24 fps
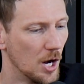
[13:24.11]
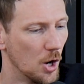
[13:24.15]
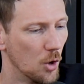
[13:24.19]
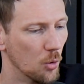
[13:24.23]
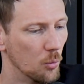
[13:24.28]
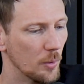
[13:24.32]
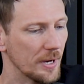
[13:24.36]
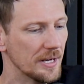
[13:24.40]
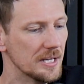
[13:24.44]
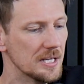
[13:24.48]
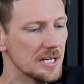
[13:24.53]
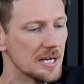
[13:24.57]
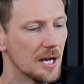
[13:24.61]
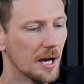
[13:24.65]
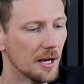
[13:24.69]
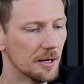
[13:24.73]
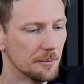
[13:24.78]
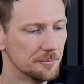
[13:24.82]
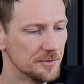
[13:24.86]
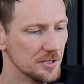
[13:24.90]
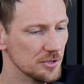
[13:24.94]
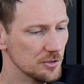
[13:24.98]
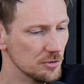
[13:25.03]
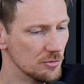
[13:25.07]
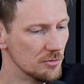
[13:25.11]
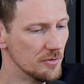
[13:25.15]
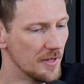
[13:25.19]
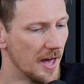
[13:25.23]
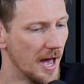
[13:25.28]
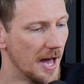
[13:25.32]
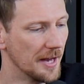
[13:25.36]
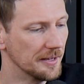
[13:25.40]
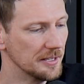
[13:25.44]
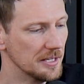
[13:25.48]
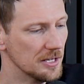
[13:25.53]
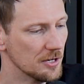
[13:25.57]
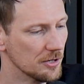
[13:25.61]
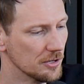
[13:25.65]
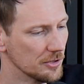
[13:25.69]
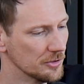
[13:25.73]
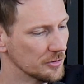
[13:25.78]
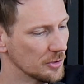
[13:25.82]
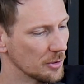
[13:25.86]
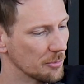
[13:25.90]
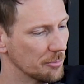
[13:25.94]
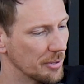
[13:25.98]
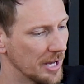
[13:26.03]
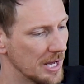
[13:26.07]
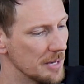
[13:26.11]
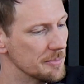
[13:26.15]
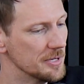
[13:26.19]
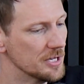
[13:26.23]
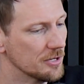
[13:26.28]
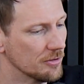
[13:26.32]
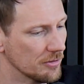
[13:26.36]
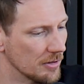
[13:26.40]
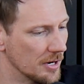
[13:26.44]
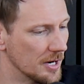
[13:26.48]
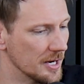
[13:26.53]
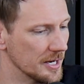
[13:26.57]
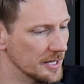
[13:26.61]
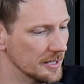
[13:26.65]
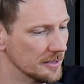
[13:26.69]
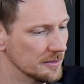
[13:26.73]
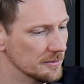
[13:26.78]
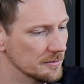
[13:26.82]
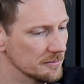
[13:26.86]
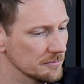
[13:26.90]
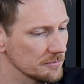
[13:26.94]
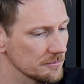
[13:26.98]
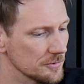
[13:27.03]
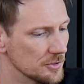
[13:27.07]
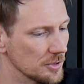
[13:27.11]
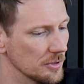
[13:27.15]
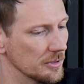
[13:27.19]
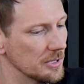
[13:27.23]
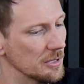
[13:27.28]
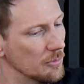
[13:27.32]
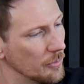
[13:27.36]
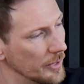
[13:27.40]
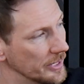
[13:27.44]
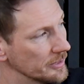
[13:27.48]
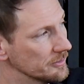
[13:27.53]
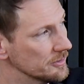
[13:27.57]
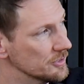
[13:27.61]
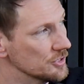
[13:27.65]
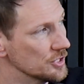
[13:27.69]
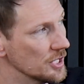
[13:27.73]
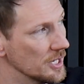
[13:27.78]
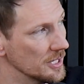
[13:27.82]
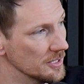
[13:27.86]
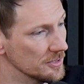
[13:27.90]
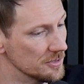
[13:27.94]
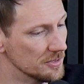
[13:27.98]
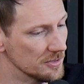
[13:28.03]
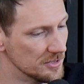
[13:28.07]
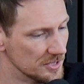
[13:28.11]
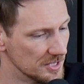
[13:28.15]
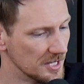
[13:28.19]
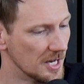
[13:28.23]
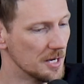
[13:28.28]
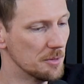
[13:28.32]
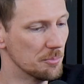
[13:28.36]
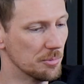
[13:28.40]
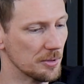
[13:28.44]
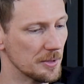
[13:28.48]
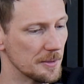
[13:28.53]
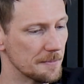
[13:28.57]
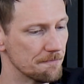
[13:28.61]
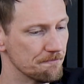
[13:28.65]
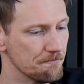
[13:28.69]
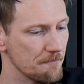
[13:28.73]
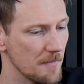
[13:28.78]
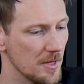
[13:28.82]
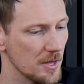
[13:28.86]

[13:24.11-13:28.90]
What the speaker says: When he got up to do that, he heard their baby crying, so he went to change its diaper.